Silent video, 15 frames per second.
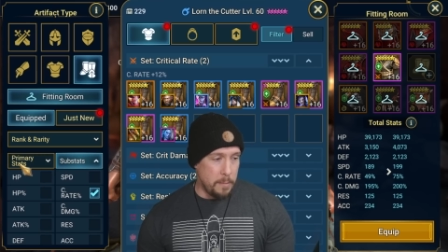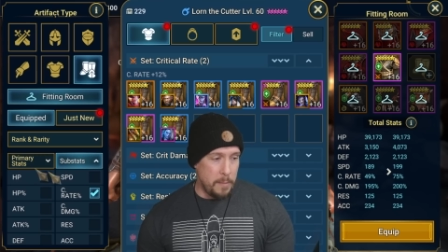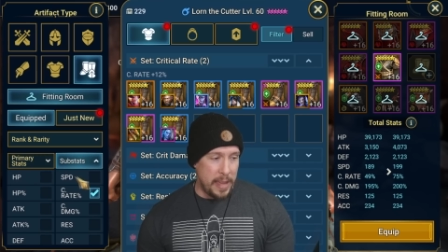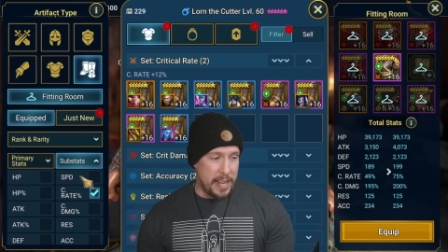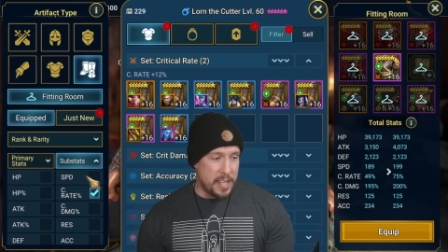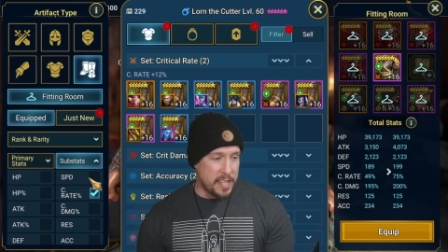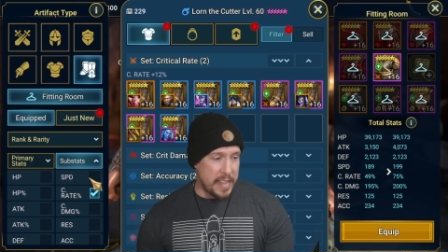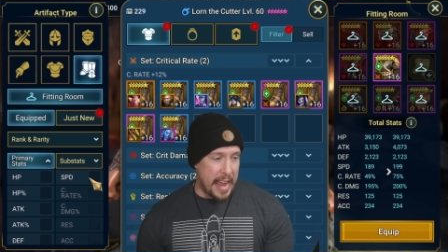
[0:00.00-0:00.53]

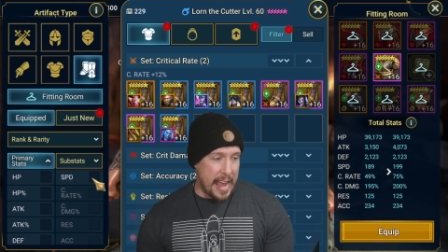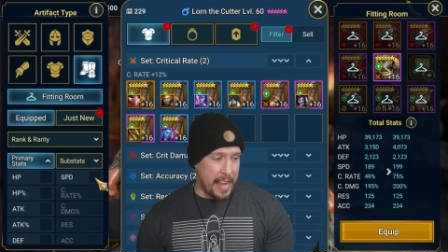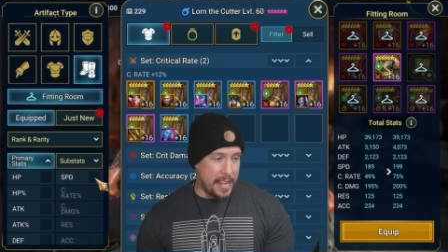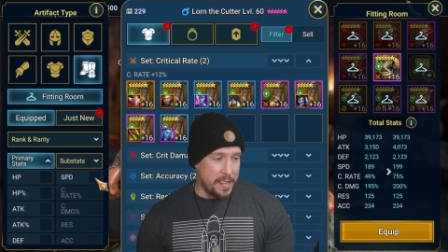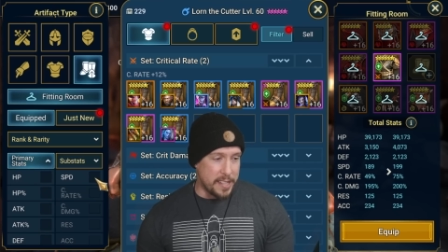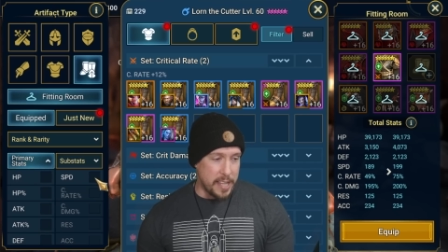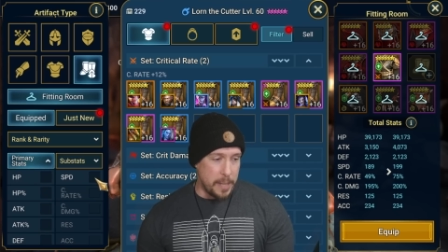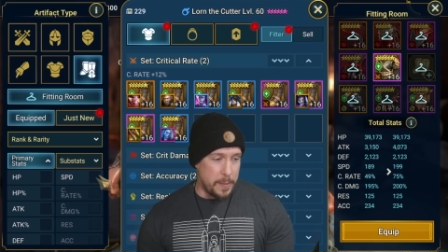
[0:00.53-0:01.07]
main stat
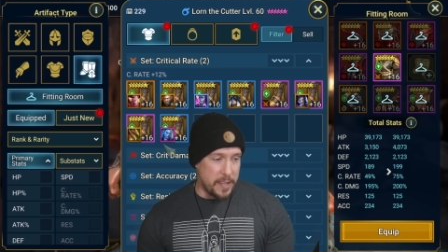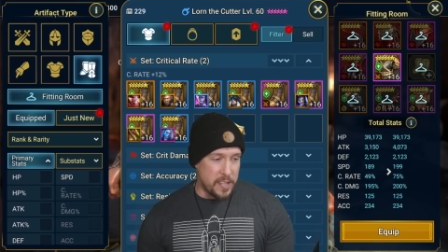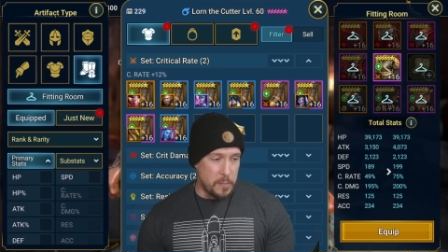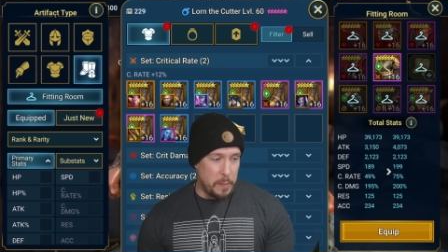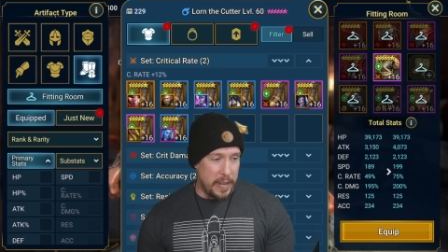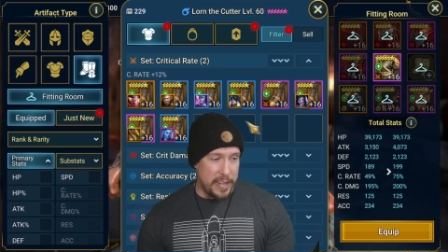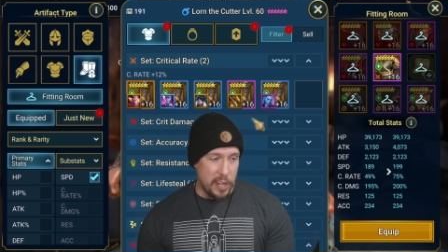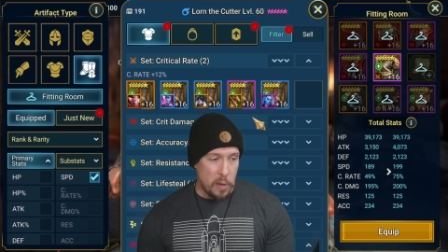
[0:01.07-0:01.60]
is going to be
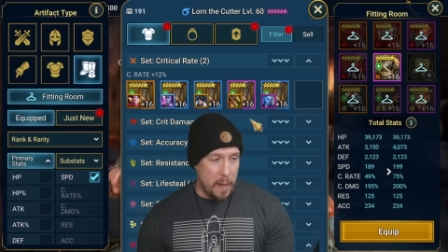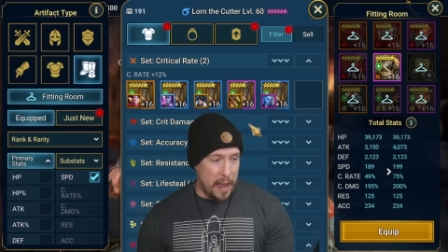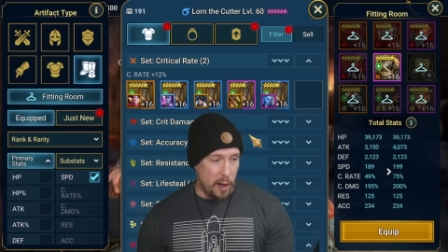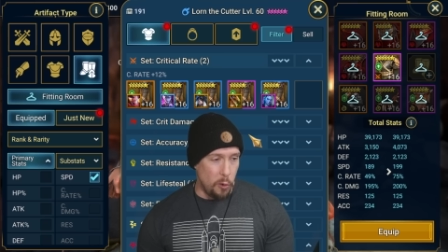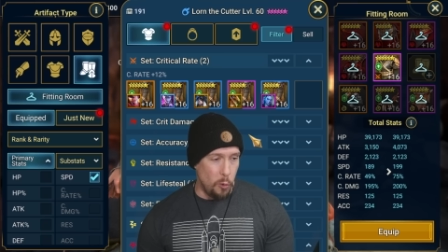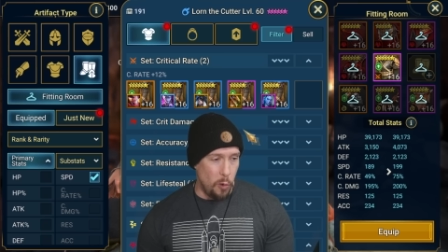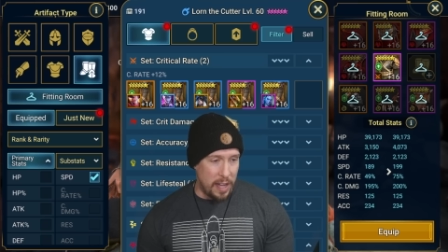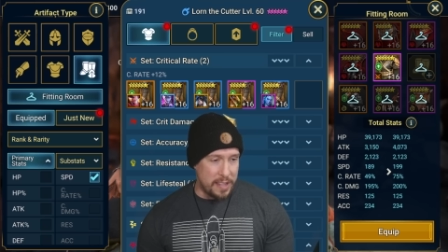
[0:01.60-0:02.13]
speed no
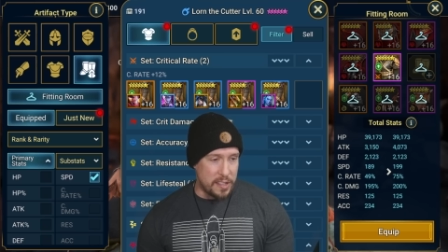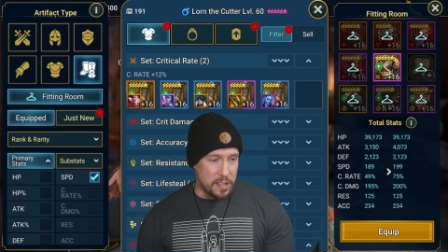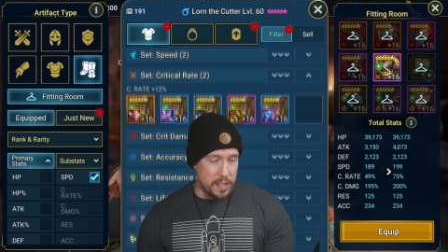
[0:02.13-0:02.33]
matter what.